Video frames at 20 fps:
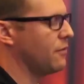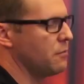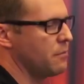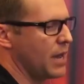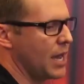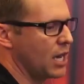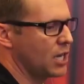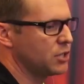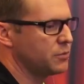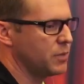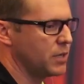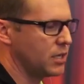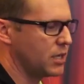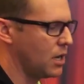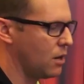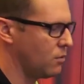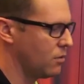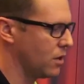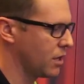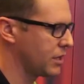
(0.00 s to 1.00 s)
a management
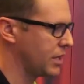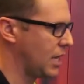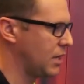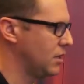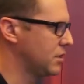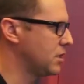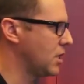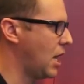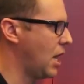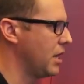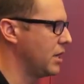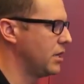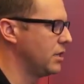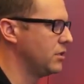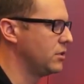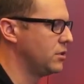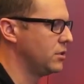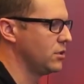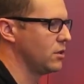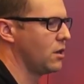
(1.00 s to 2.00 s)
network that'll tie
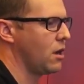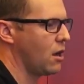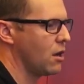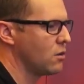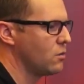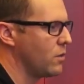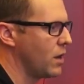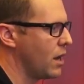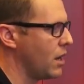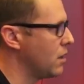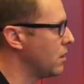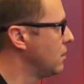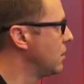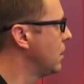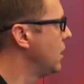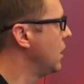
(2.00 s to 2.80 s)
into your hardware,